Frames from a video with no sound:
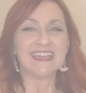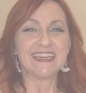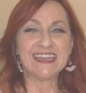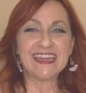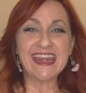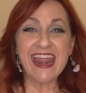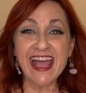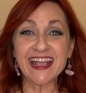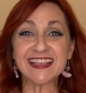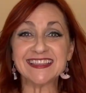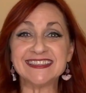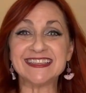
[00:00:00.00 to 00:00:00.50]

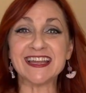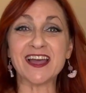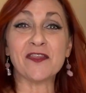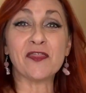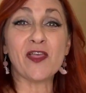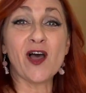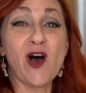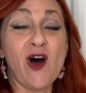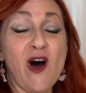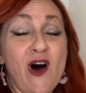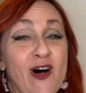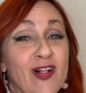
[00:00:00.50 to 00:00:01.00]
Next down the
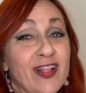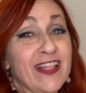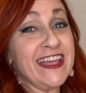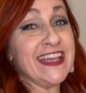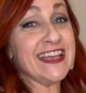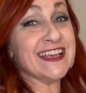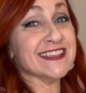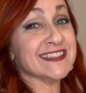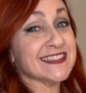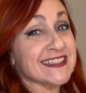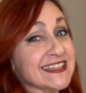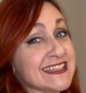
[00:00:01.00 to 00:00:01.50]
hall
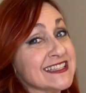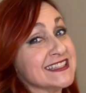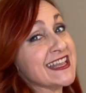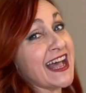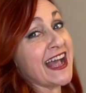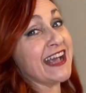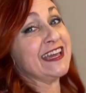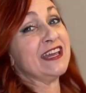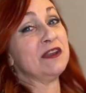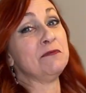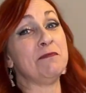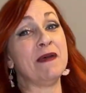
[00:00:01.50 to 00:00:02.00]
is the
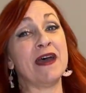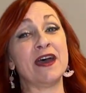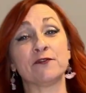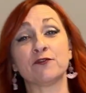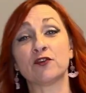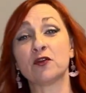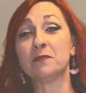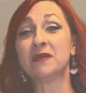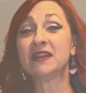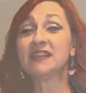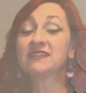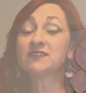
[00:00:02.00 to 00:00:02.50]
2nd
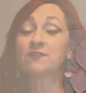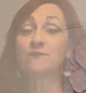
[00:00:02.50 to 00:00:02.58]
bedroom, and it's a